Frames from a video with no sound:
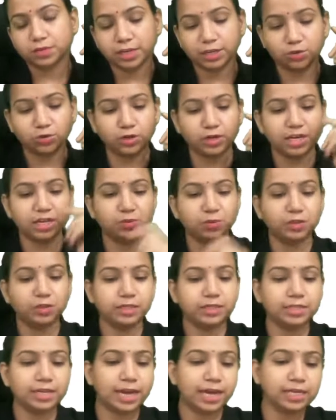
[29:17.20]
Can you relate with
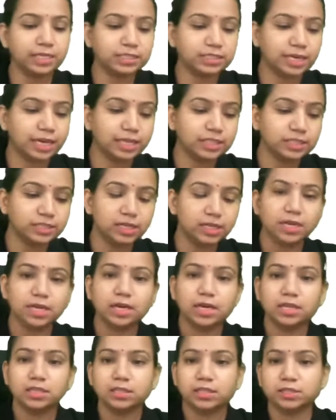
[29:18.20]
it, guys? Yes,
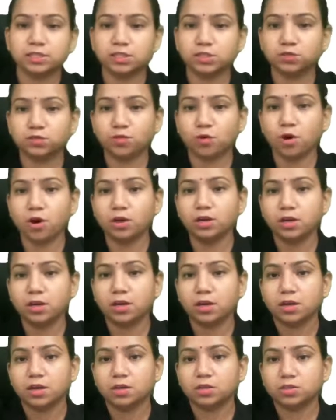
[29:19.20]
this is for
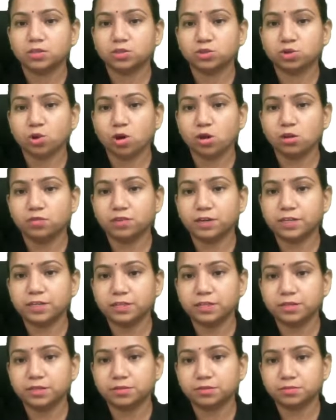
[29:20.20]

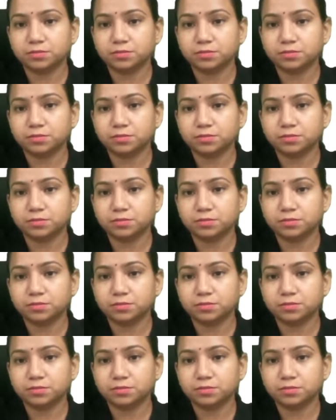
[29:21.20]
solvent.